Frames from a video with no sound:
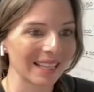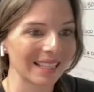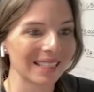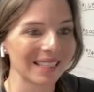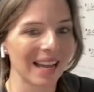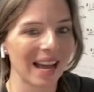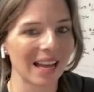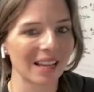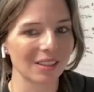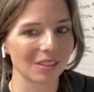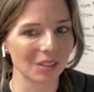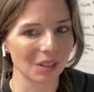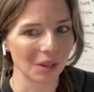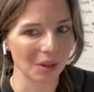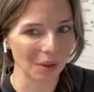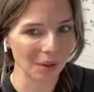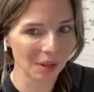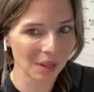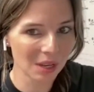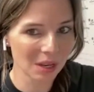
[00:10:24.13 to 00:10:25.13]
It's not
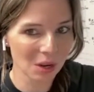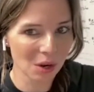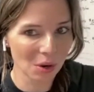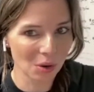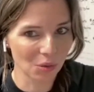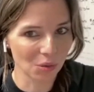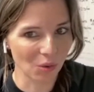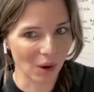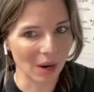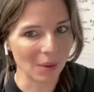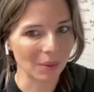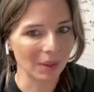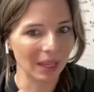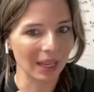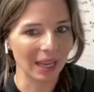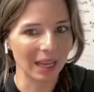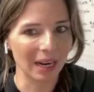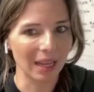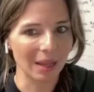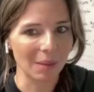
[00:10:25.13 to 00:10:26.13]
until right when
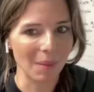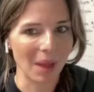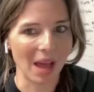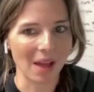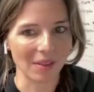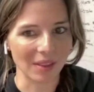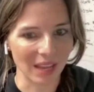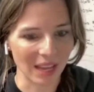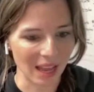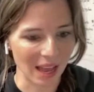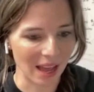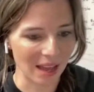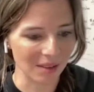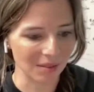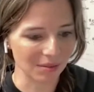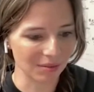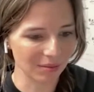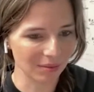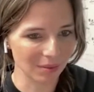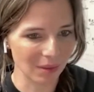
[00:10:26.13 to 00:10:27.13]
they get on the mound, they
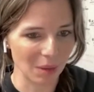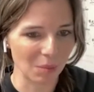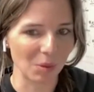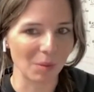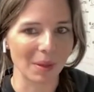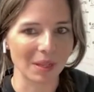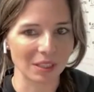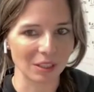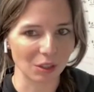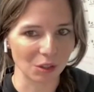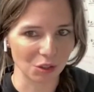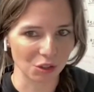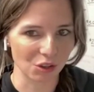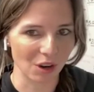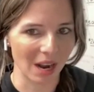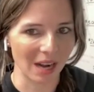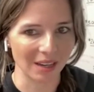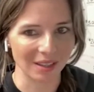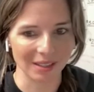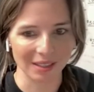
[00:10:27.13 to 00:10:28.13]
have implemented their
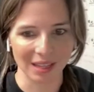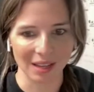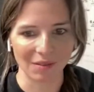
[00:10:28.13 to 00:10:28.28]
strategies,